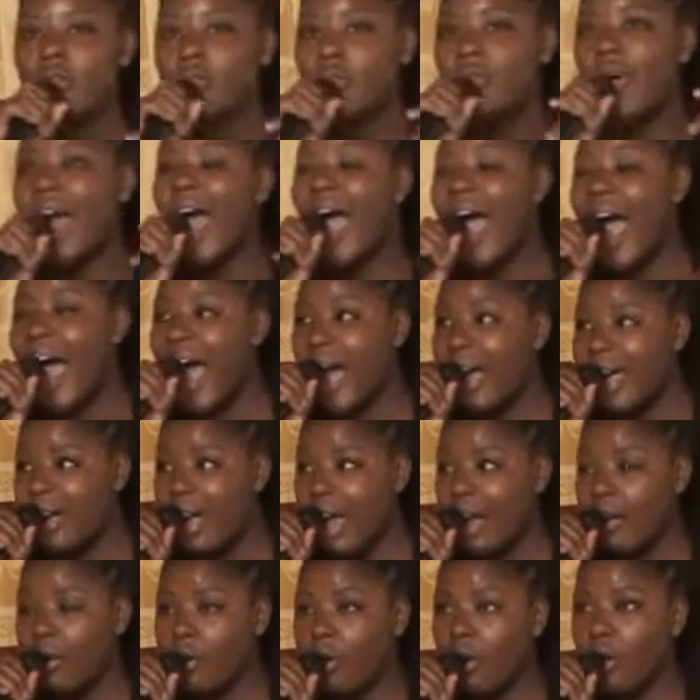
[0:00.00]
va
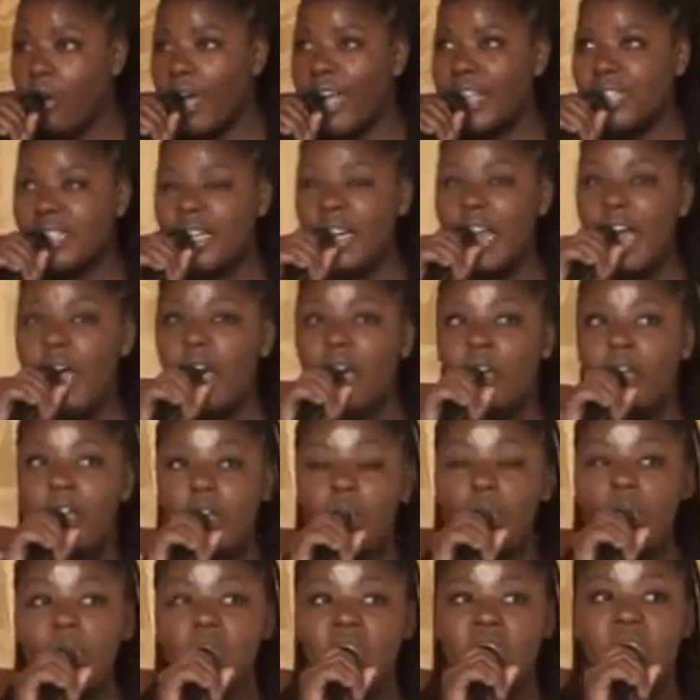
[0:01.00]
encourager la
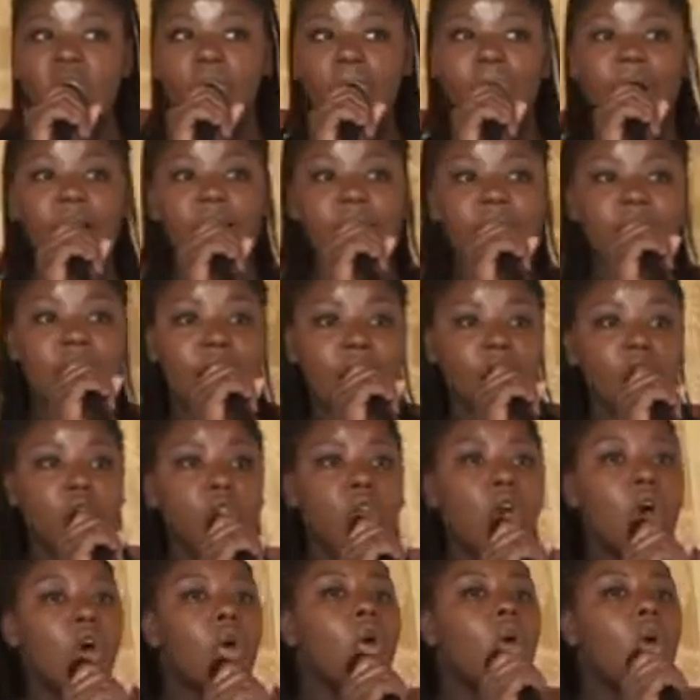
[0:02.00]

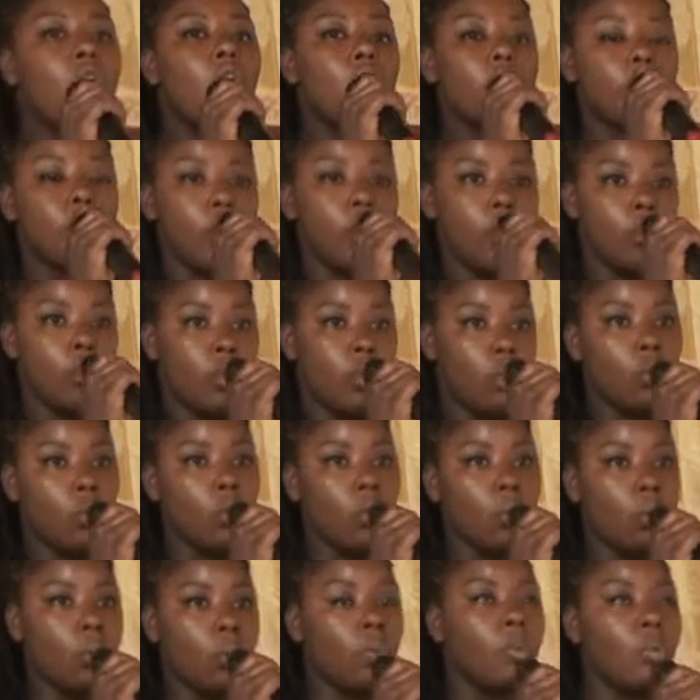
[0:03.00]
remunicipalisation de l'eau.
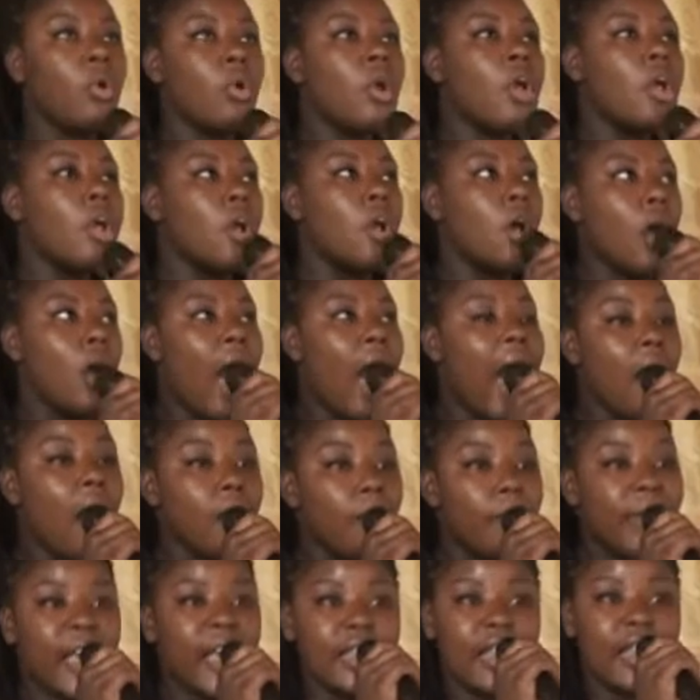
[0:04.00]

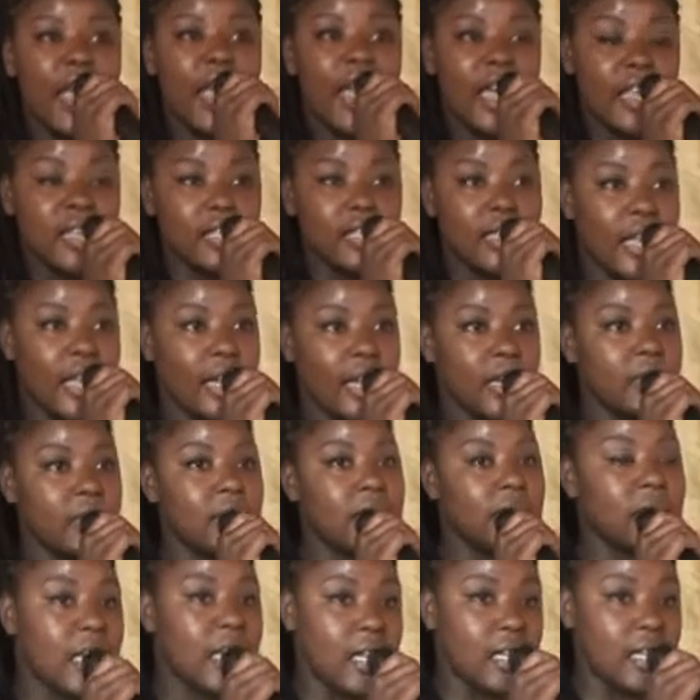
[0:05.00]
Albert Einstein
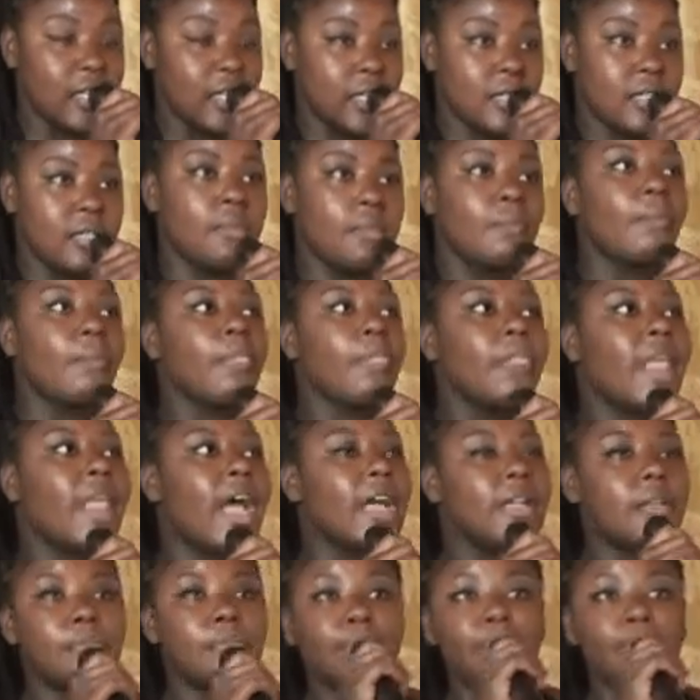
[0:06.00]
says
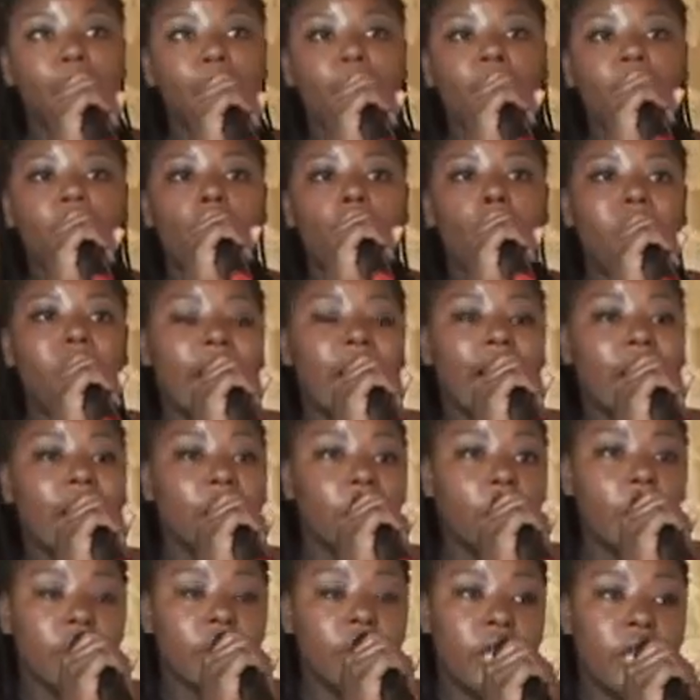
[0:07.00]
that we
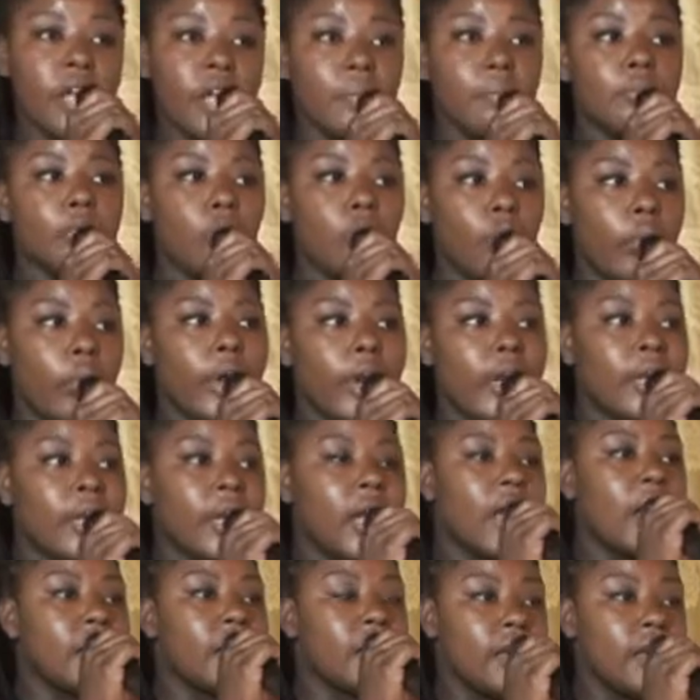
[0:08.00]
cannot keep
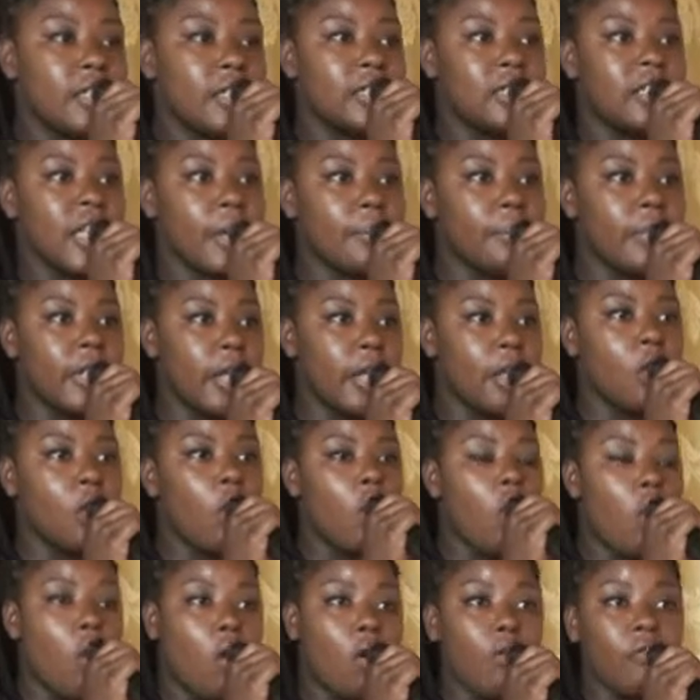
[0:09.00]
doing the same thing
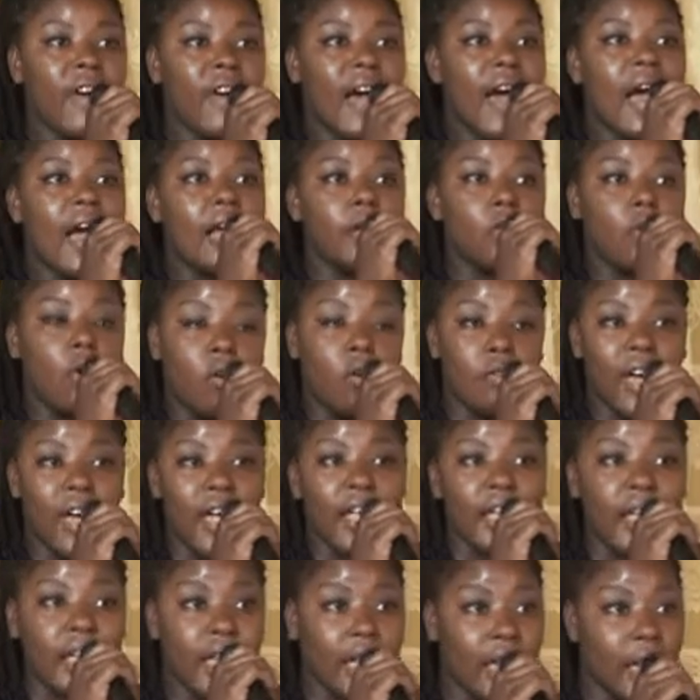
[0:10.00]
over and over
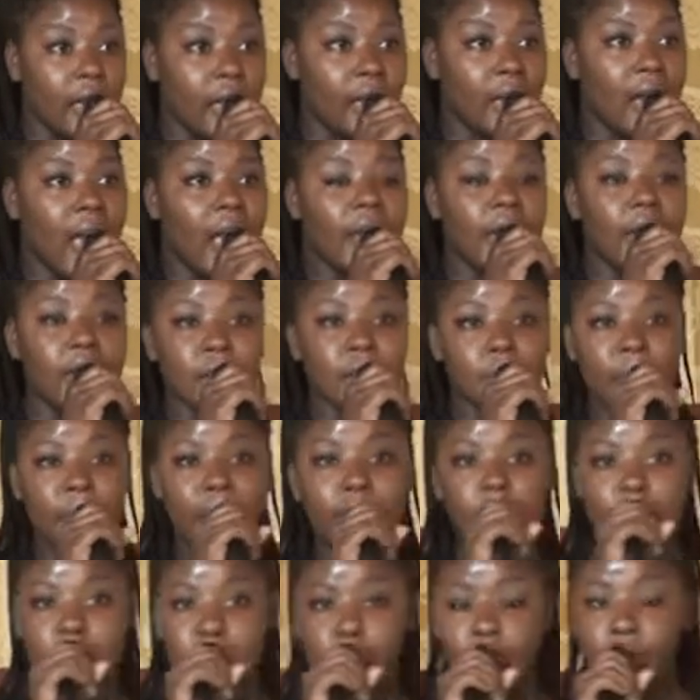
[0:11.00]
again and
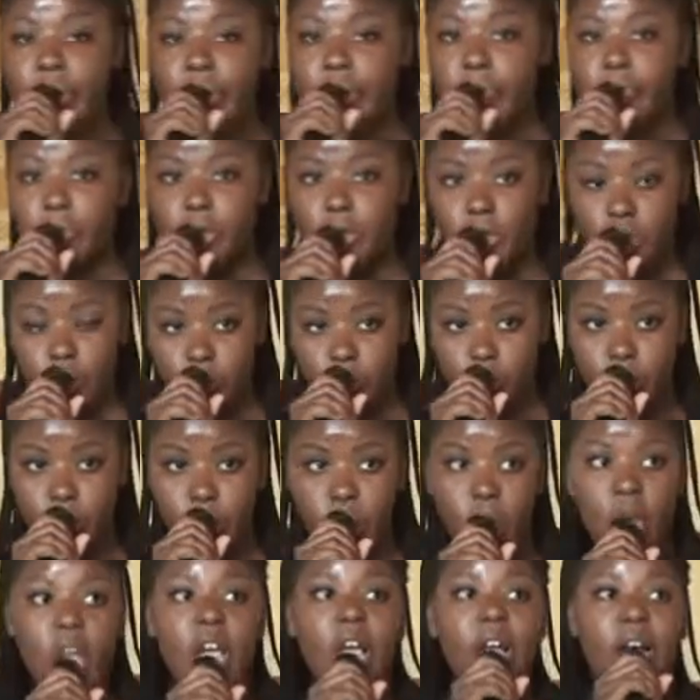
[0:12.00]
expect different
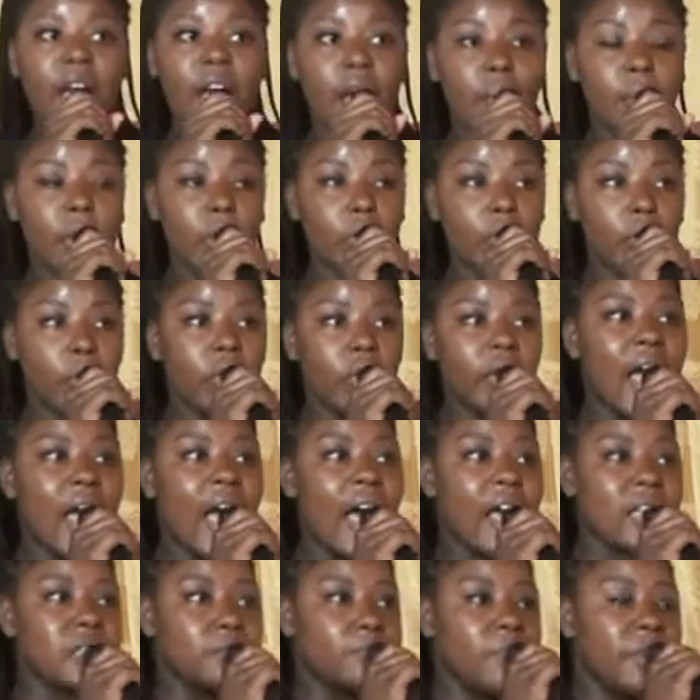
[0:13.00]
results. Cameroon
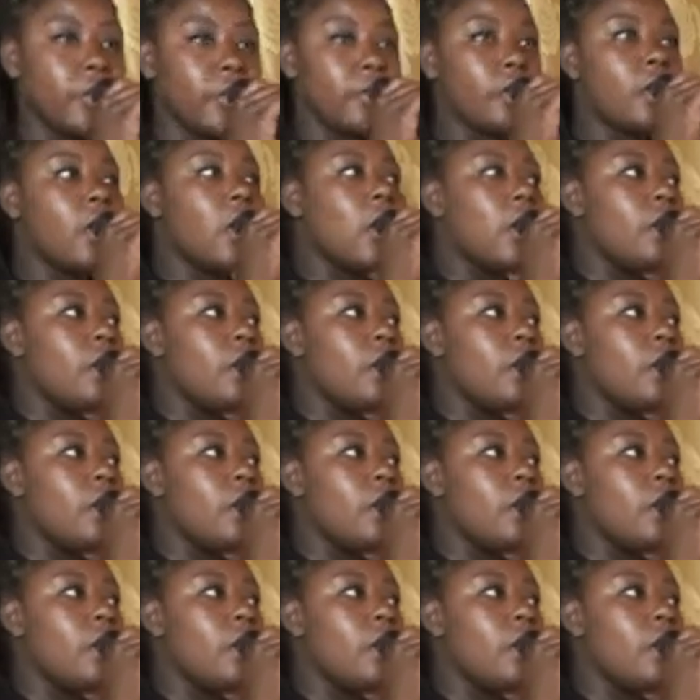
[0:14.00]
has been